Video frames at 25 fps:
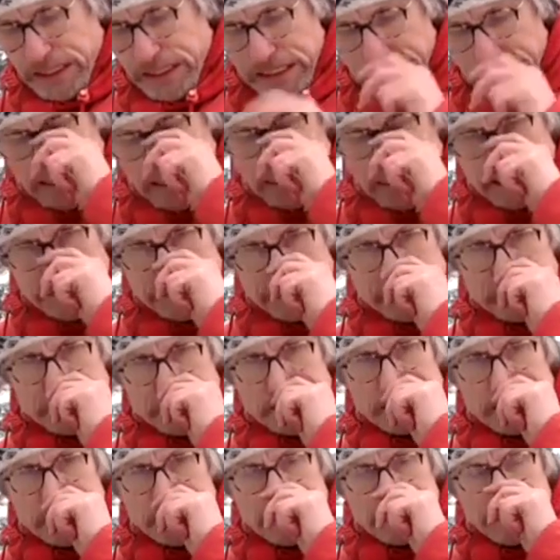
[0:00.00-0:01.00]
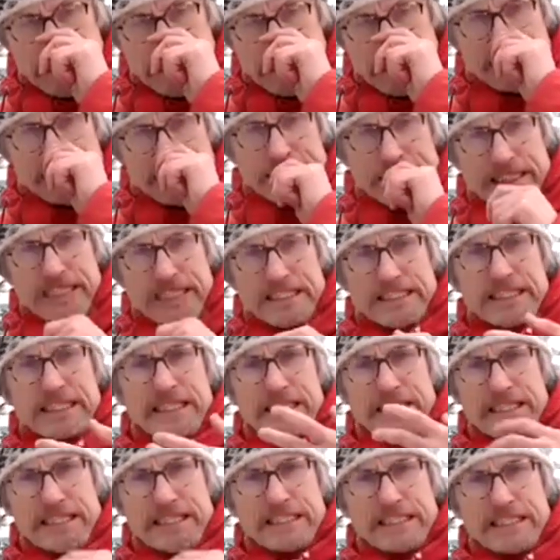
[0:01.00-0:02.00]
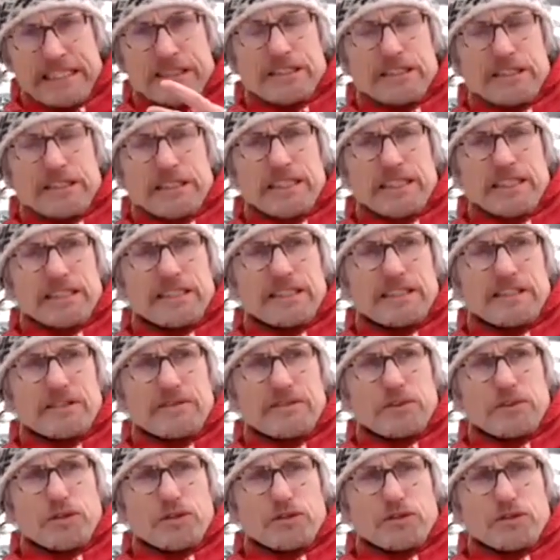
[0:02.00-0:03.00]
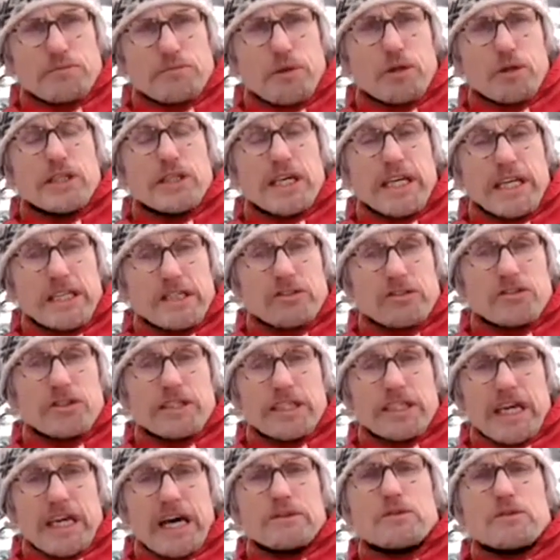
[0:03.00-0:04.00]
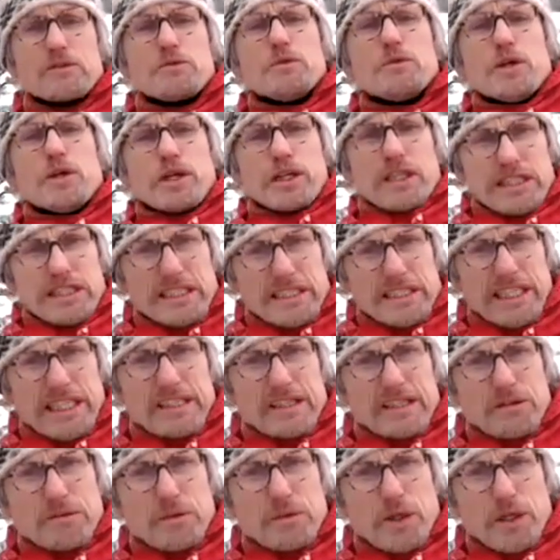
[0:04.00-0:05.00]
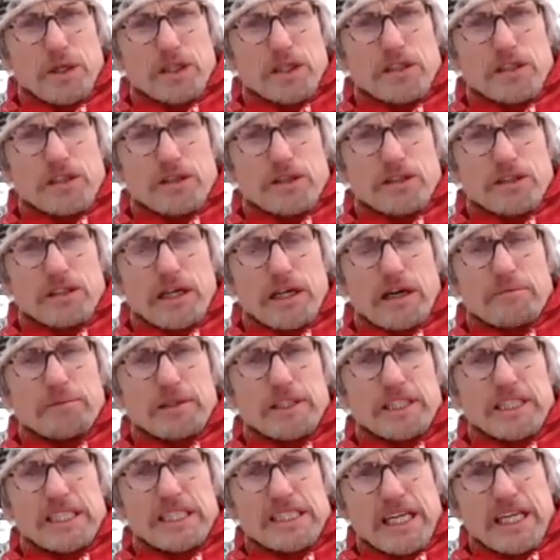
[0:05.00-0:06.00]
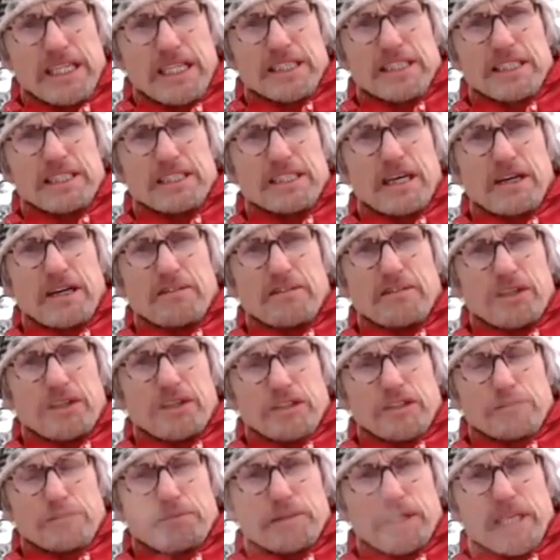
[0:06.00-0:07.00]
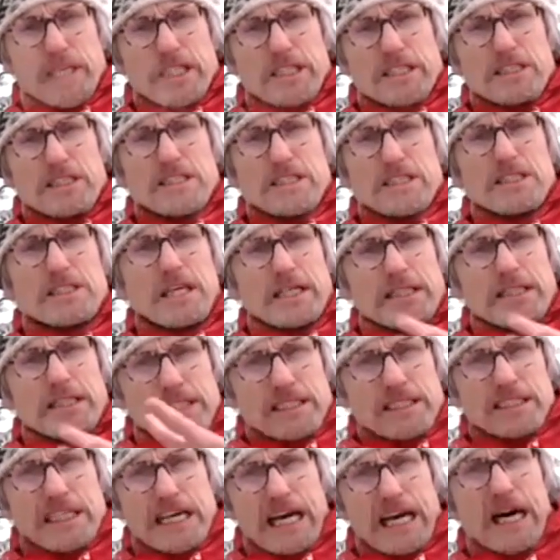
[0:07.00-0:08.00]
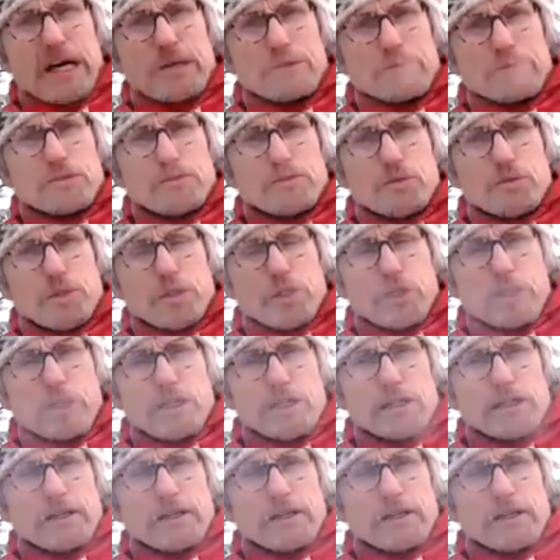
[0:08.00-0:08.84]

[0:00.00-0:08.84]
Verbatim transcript: and as I said, yeah, this is, of course, both inner and outer work. It's inner work on our meditation, our various practices, and it's outer work